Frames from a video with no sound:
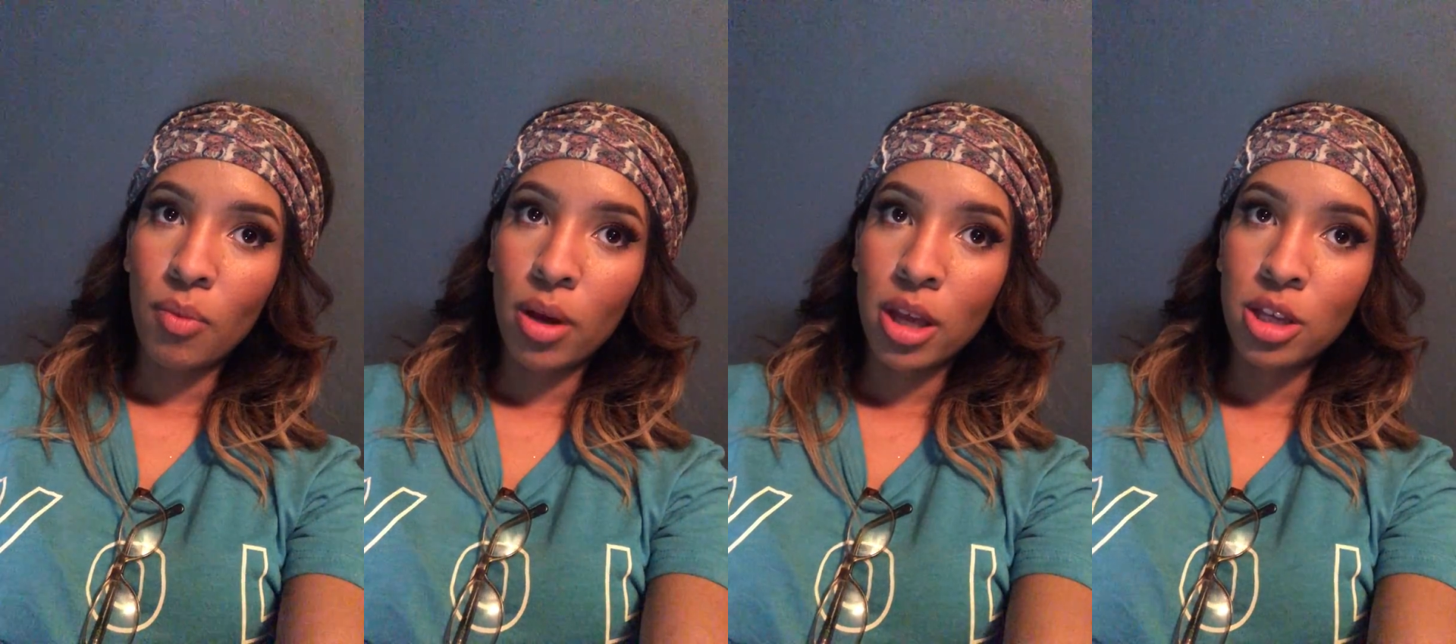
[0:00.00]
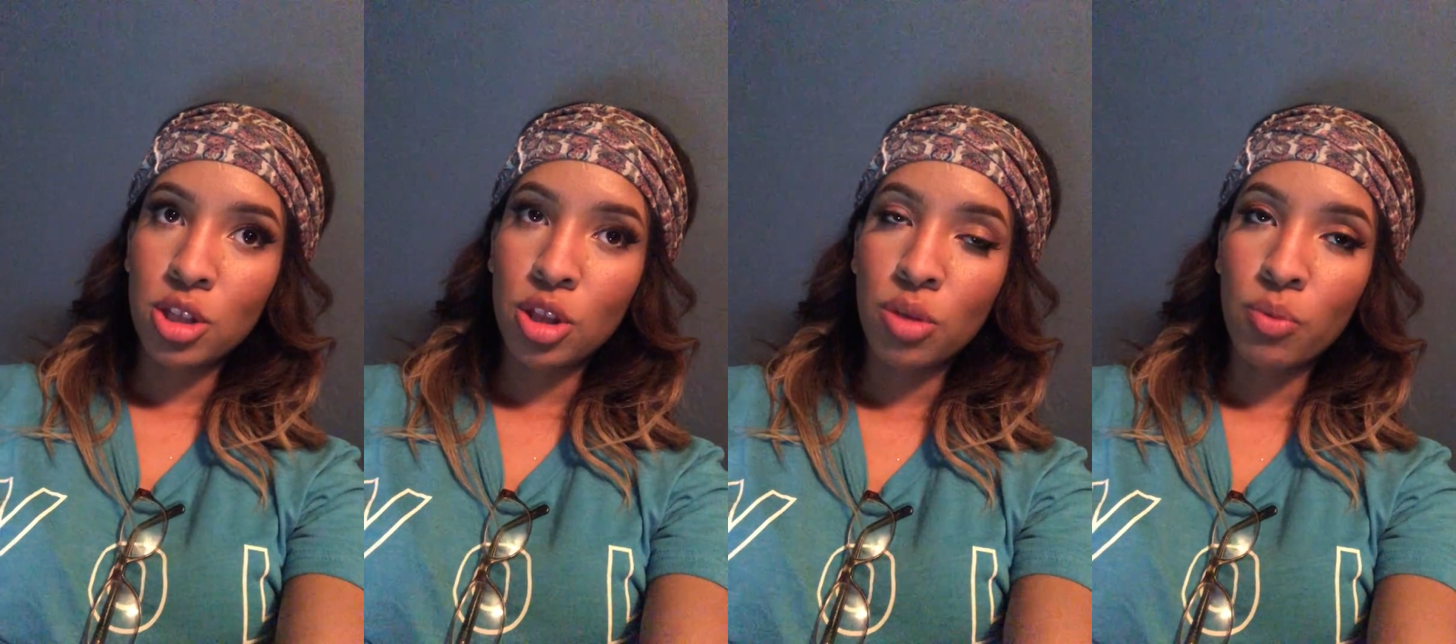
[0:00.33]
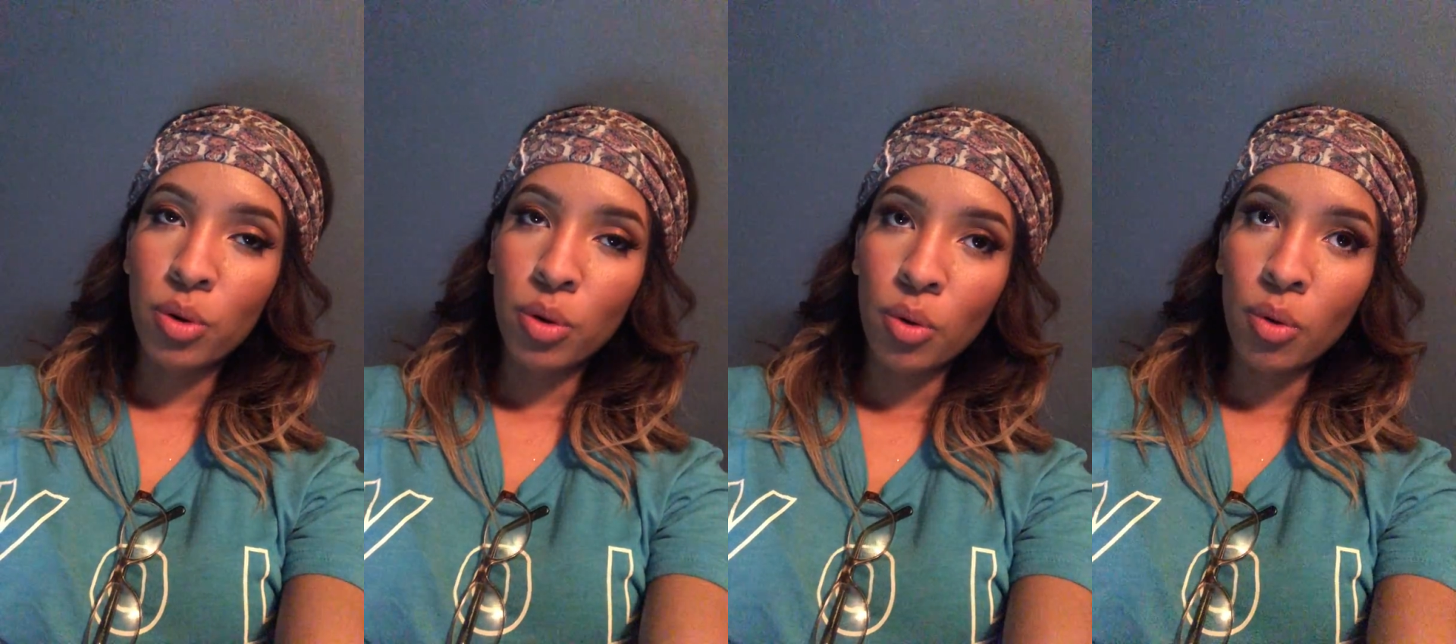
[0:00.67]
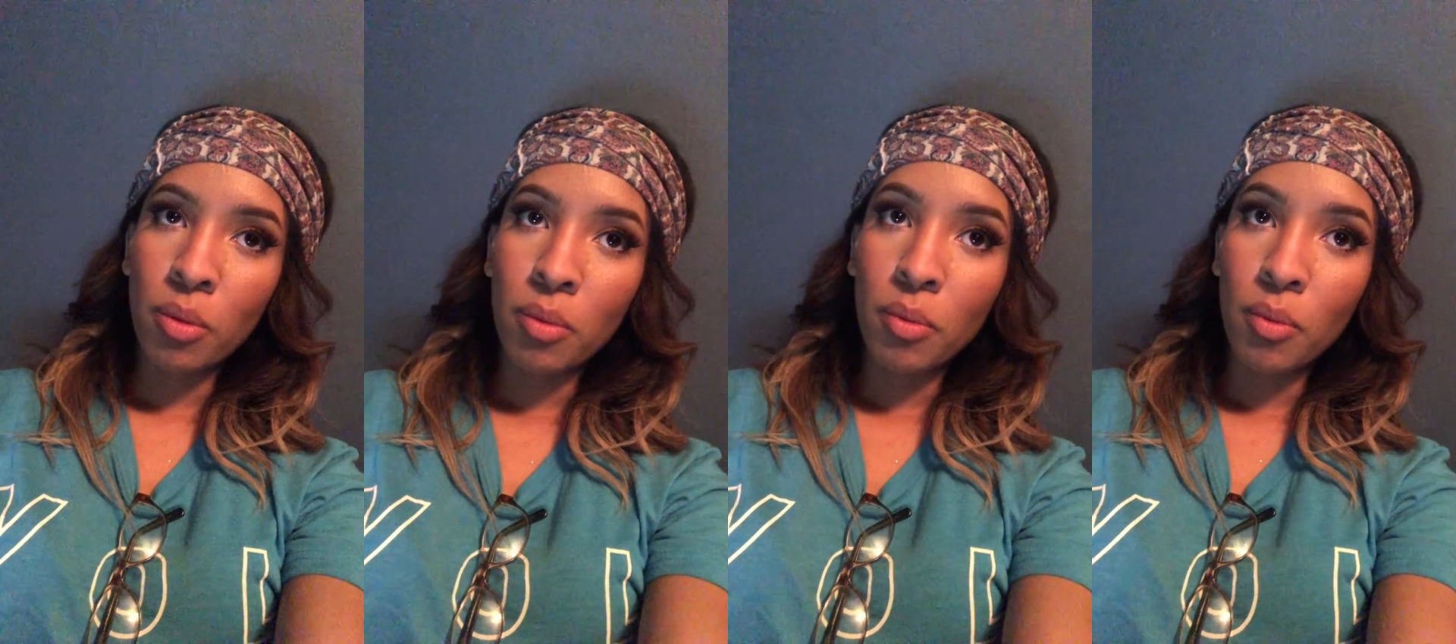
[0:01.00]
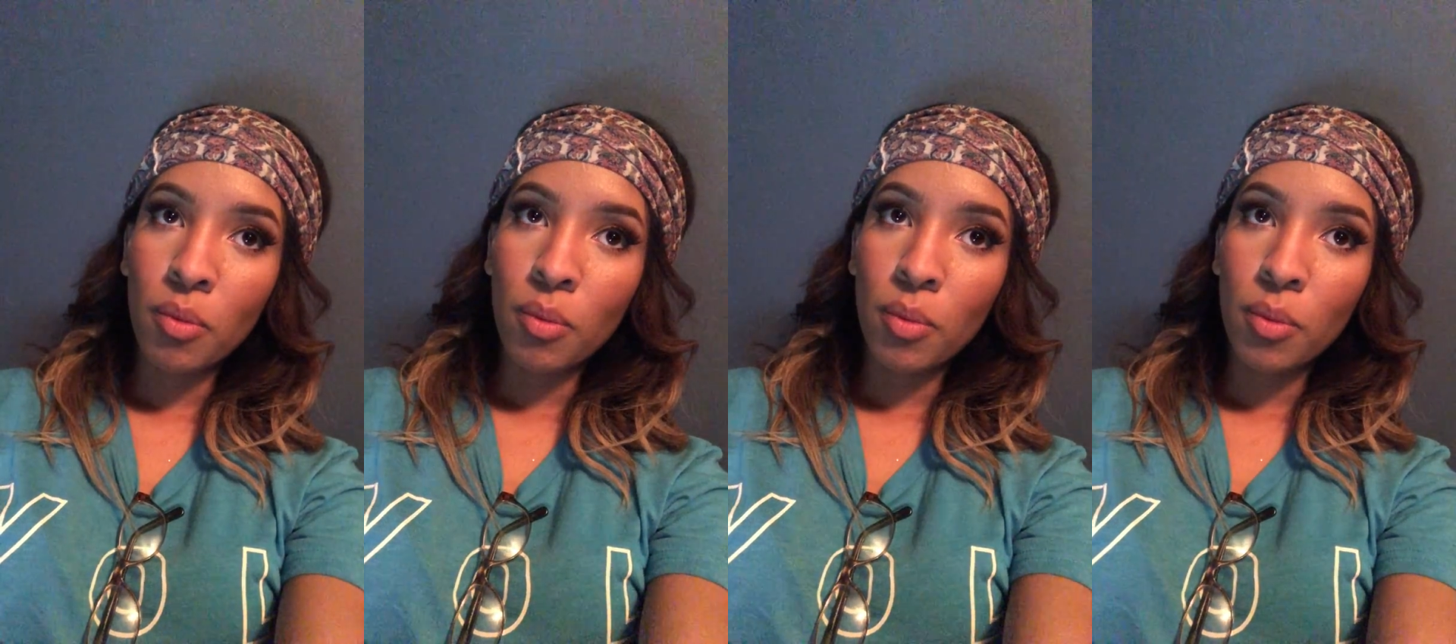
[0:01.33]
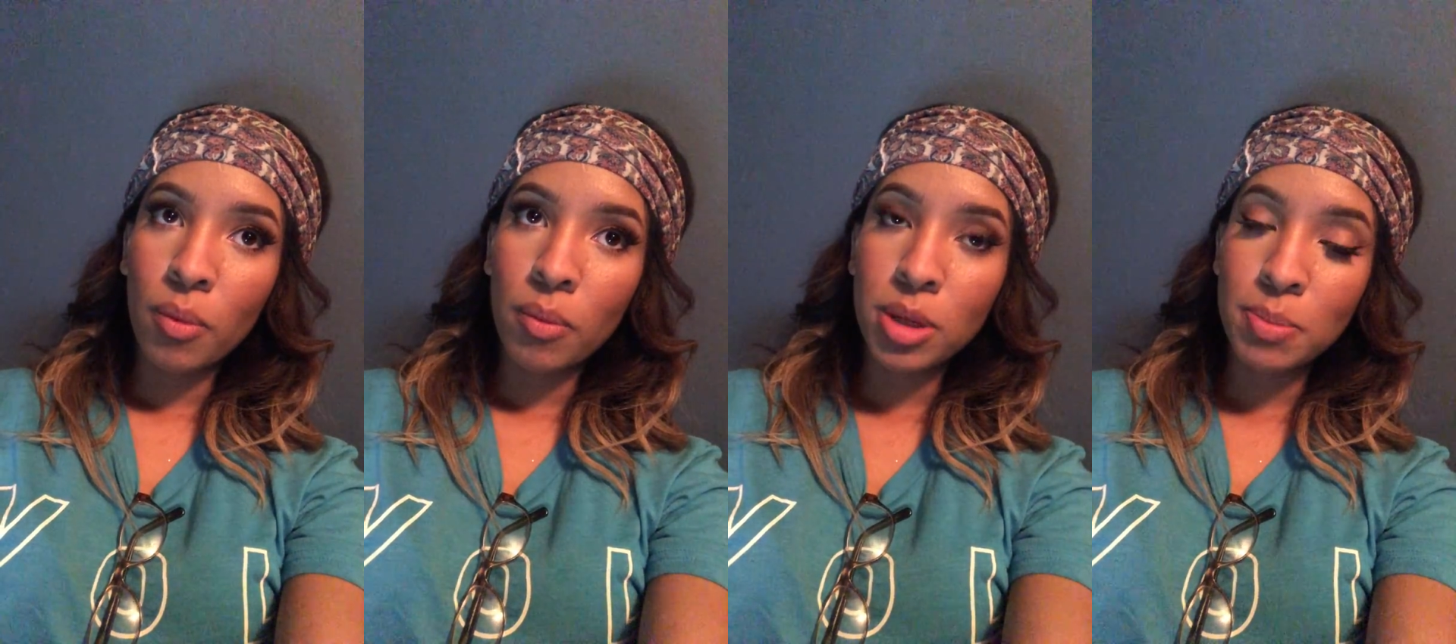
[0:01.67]
through
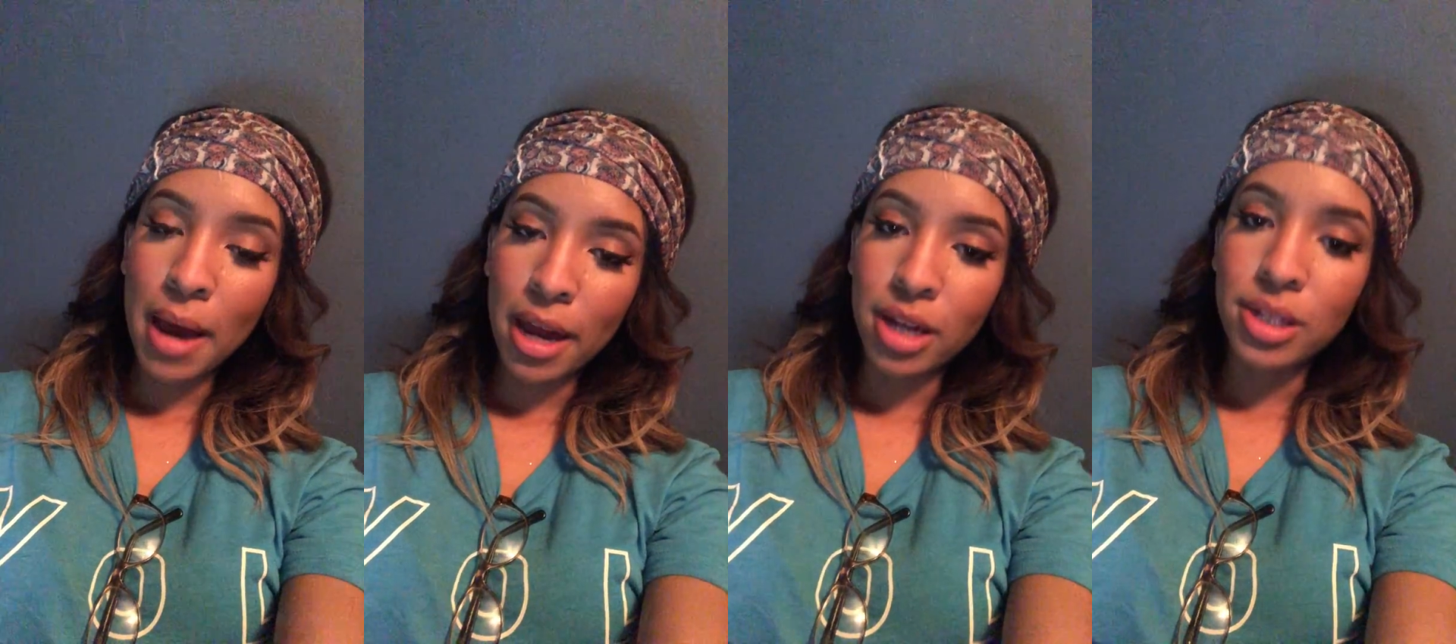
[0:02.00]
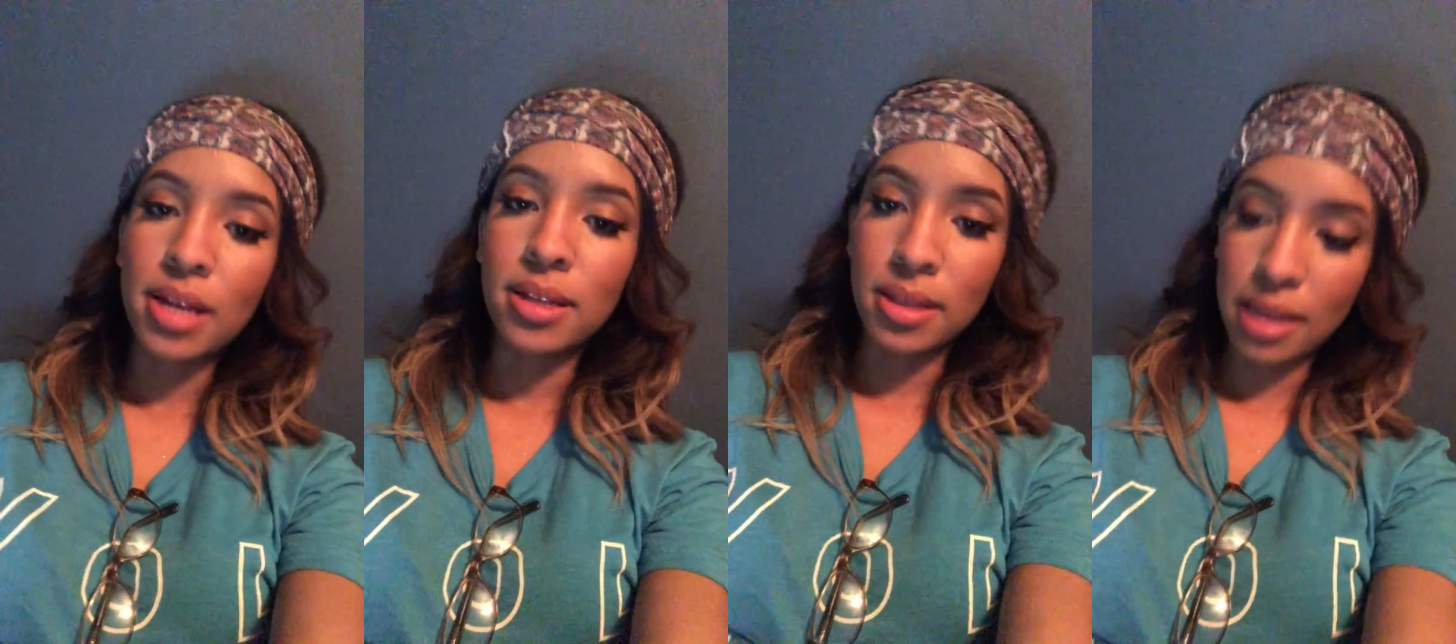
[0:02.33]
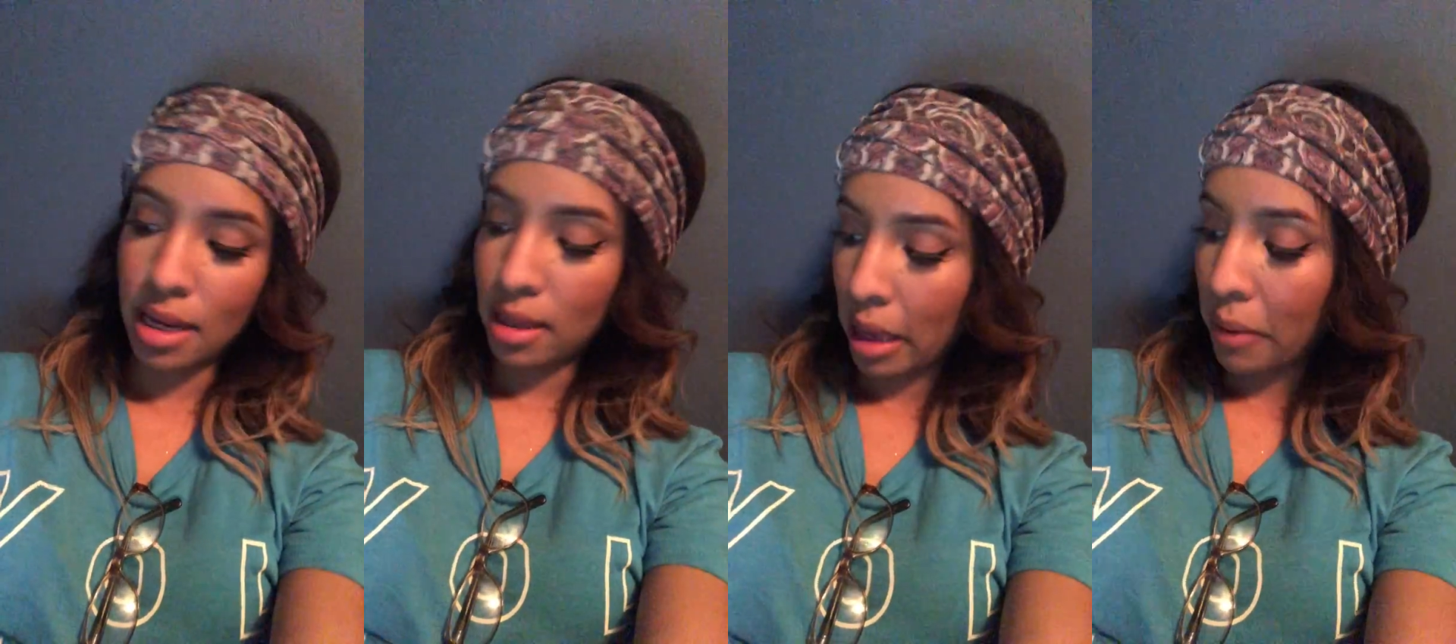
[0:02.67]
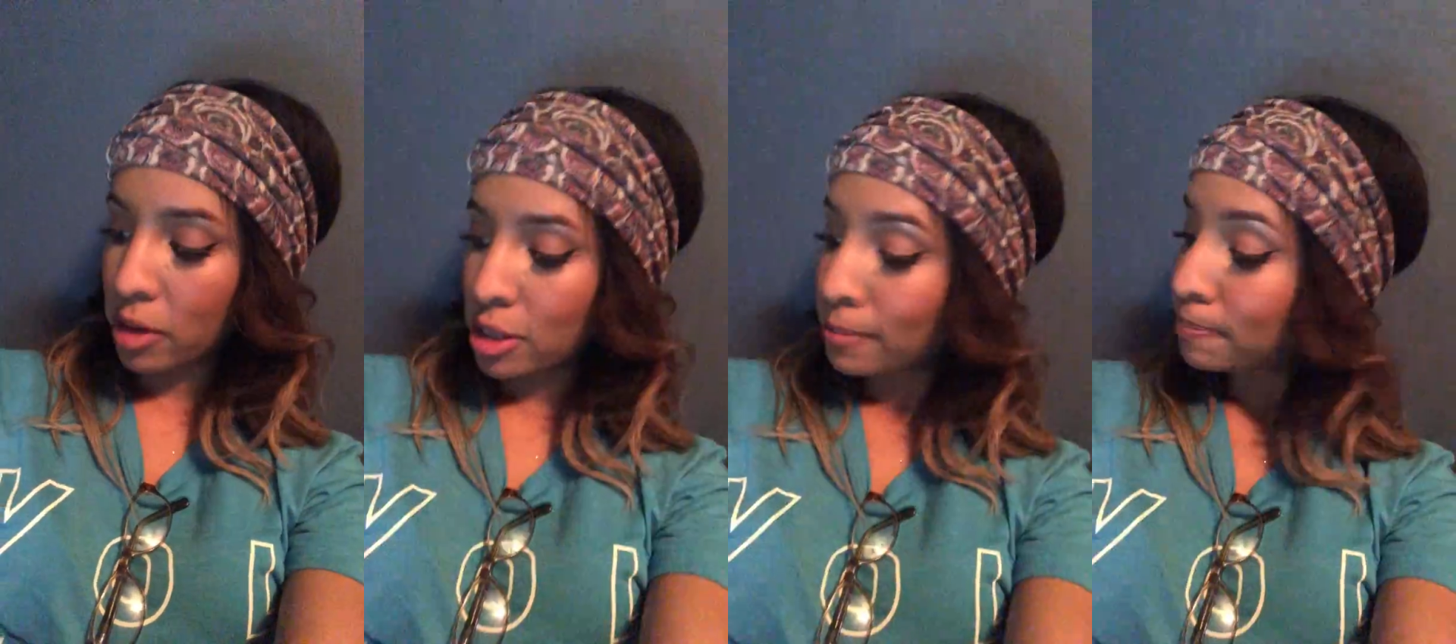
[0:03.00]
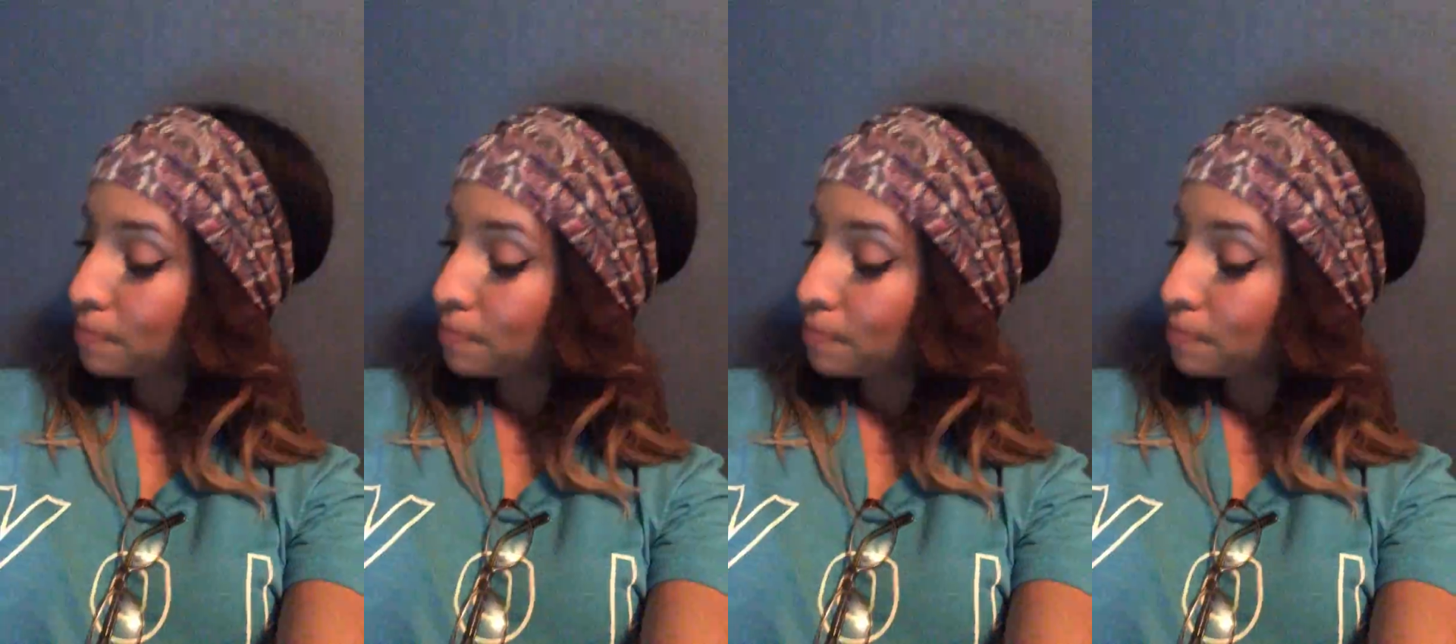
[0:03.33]
Spanish as a second language.